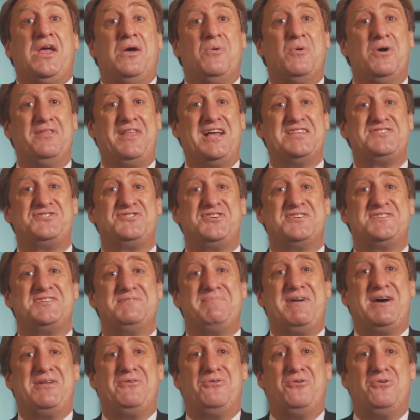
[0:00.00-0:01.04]
Well, that's just
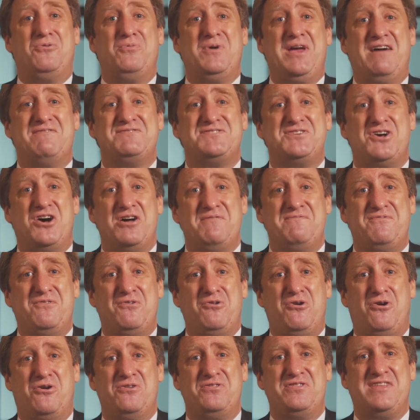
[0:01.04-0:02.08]
about all we have time
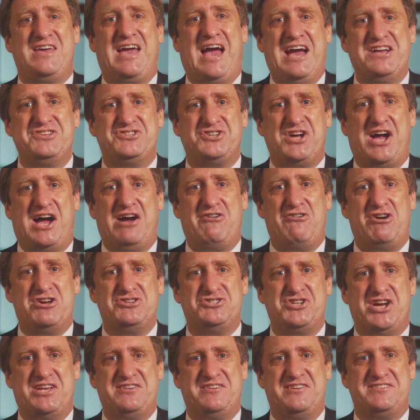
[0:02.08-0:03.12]
for on the HR
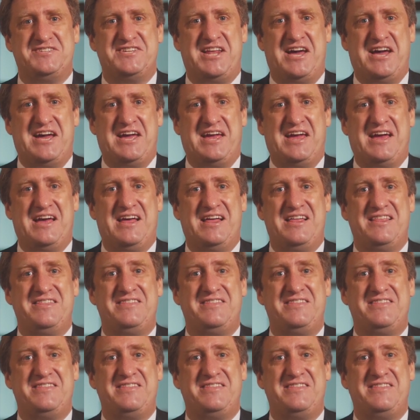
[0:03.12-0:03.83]
agenda today.